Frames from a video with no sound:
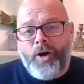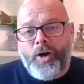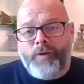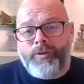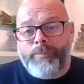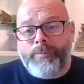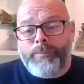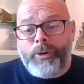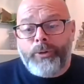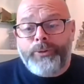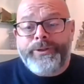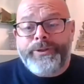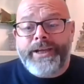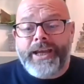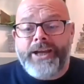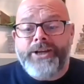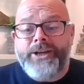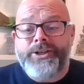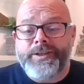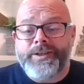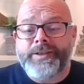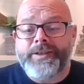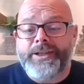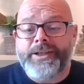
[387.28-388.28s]
of a
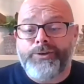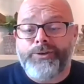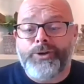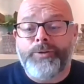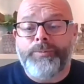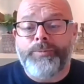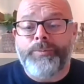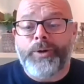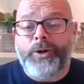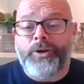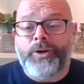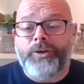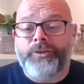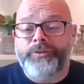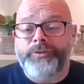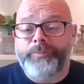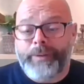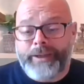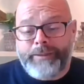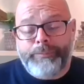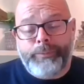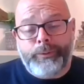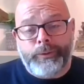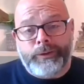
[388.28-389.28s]
multi-agency group of
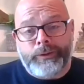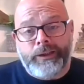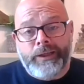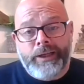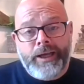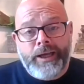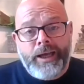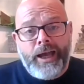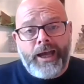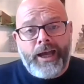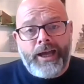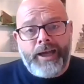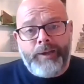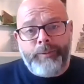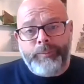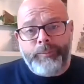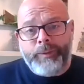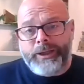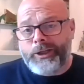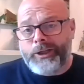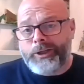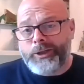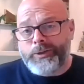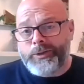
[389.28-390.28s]
people,
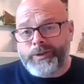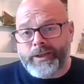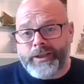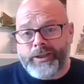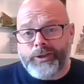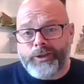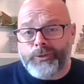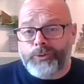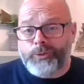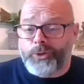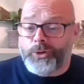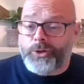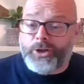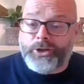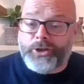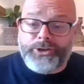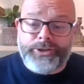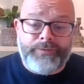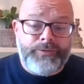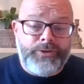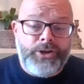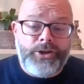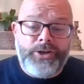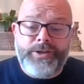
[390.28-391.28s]
including the Royal
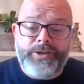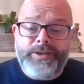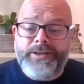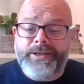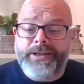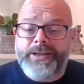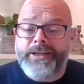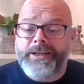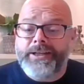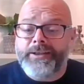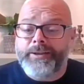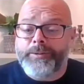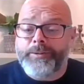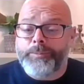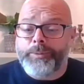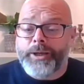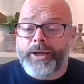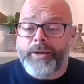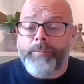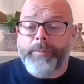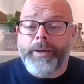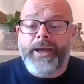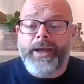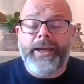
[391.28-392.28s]
College of Nursing, the
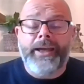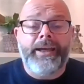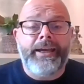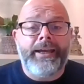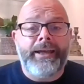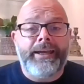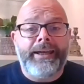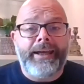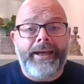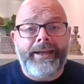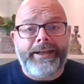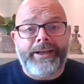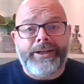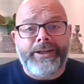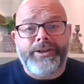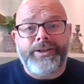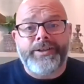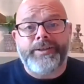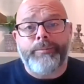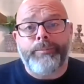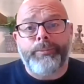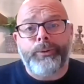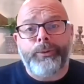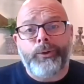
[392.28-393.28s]
BMA,
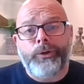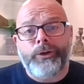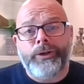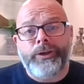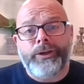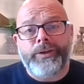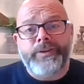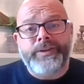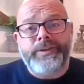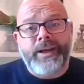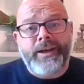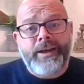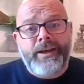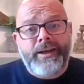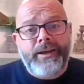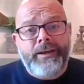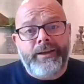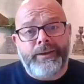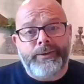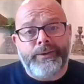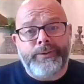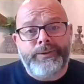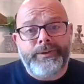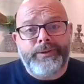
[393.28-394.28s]
NHS Employers,
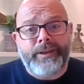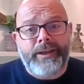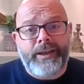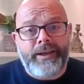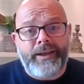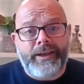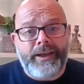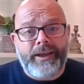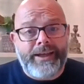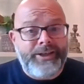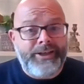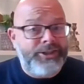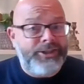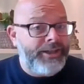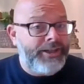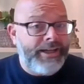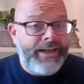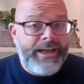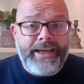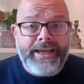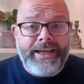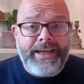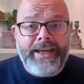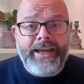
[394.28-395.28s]
Health,
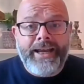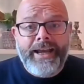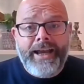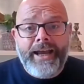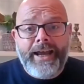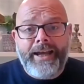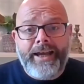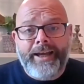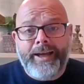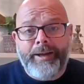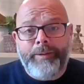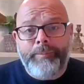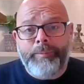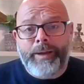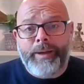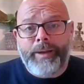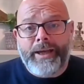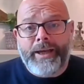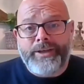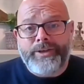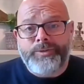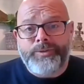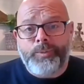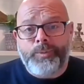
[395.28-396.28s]
HEE,
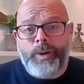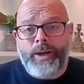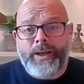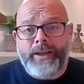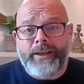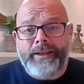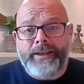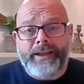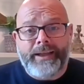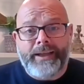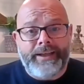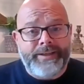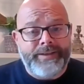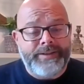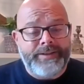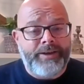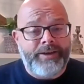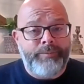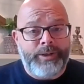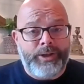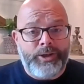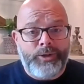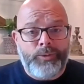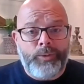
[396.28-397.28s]
as well as
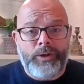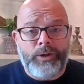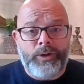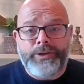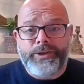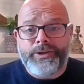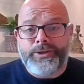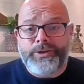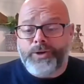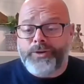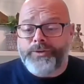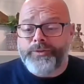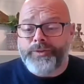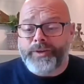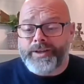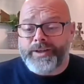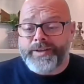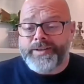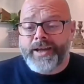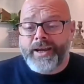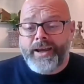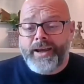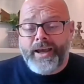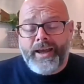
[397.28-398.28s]
Government Equalities
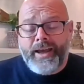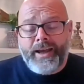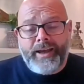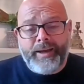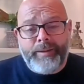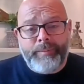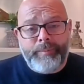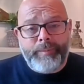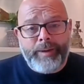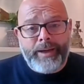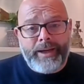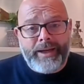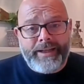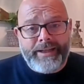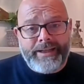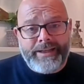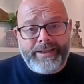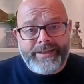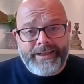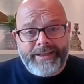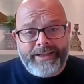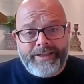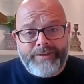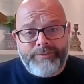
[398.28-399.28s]
Office, and
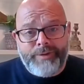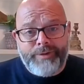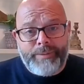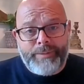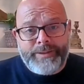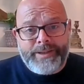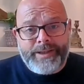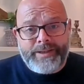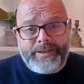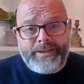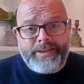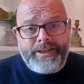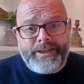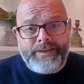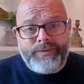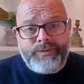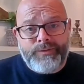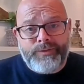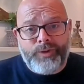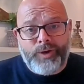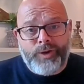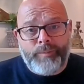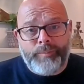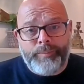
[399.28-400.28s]
indeed
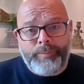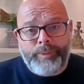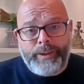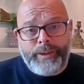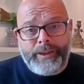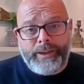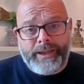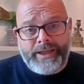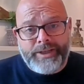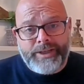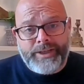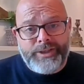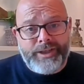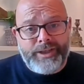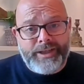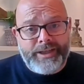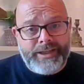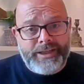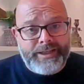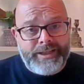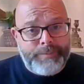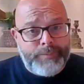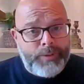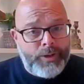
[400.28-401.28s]
representatives from
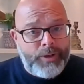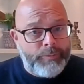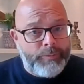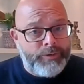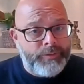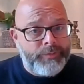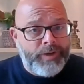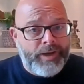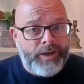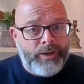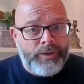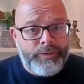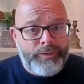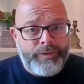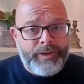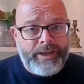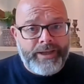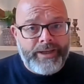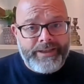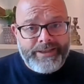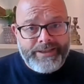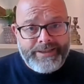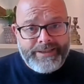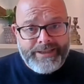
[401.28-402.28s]
PHE, Department of Health,
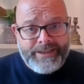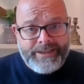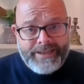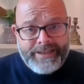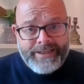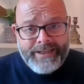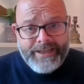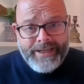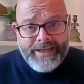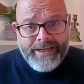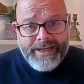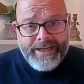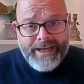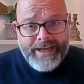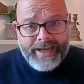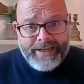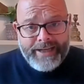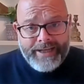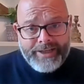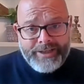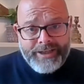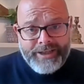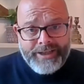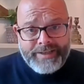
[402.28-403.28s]
and indeed
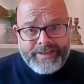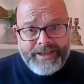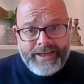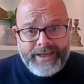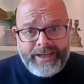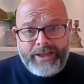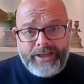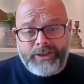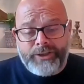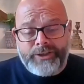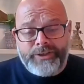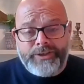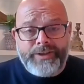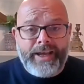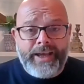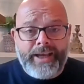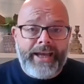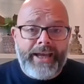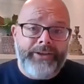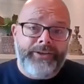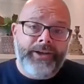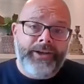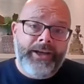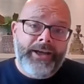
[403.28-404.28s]
NHS England,
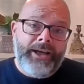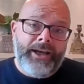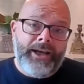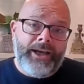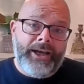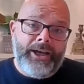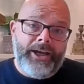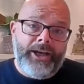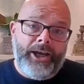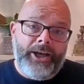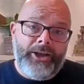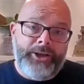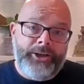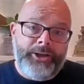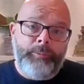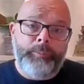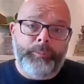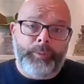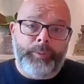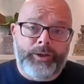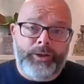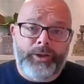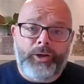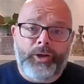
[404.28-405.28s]
and a
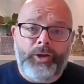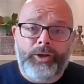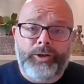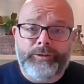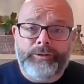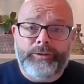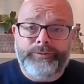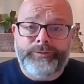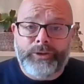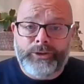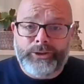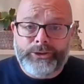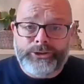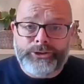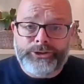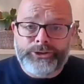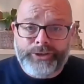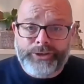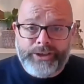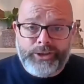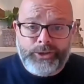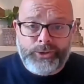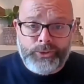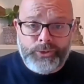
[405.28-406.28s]
number of
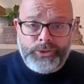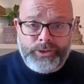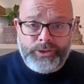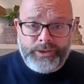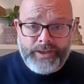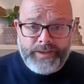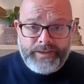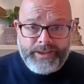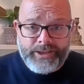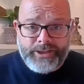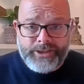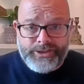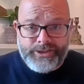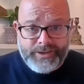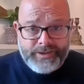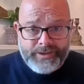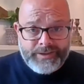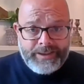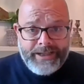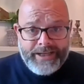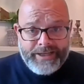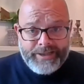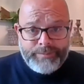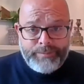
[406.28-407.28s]
voluntary
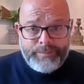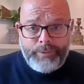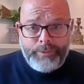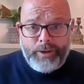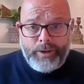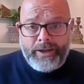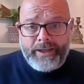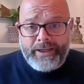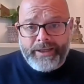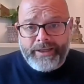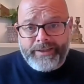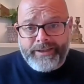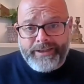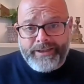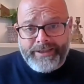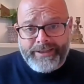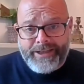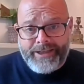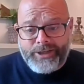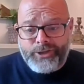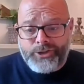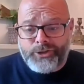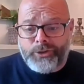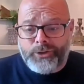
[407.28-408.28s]
organisations led by the
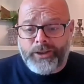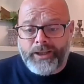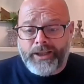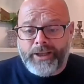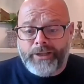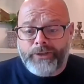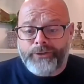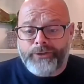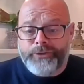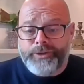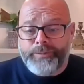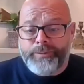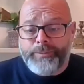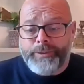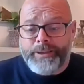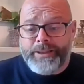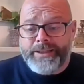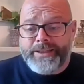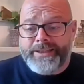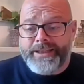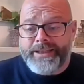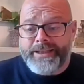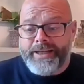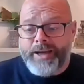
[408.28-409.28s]
National
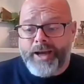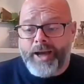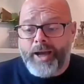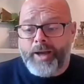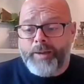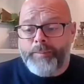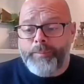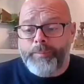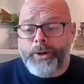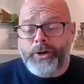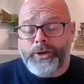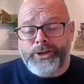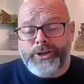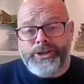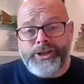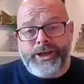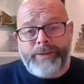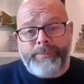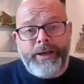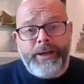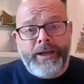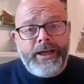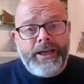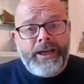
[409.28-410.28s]
LGBT
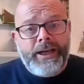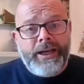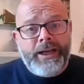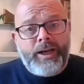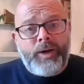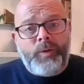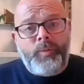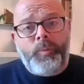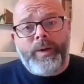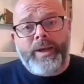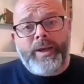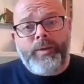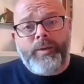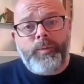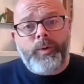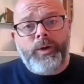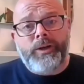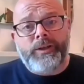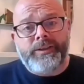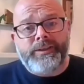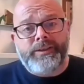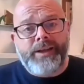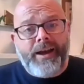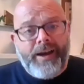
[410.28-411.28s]
Partnership. And we
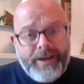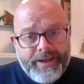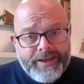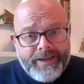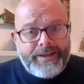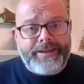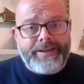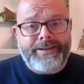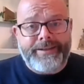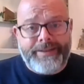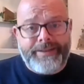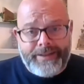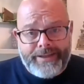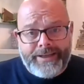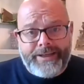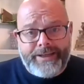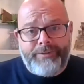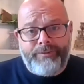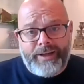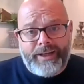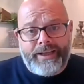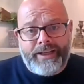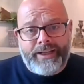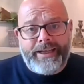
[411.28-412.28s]
worked
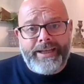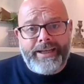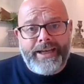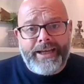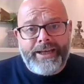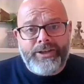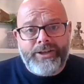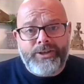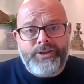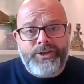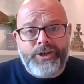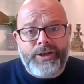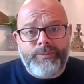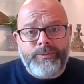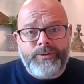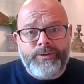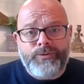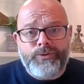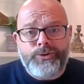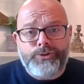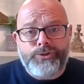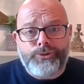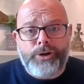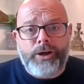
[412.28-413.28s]
tirelessly, really, in terms
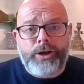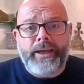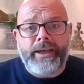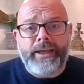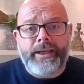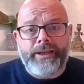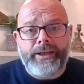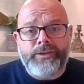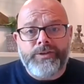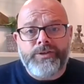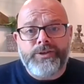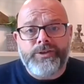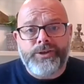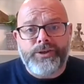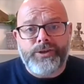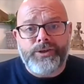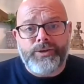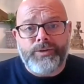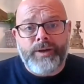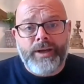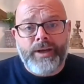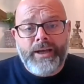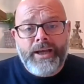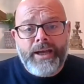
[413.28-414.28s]
of trying
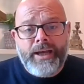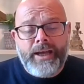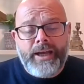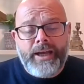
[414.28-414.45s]
to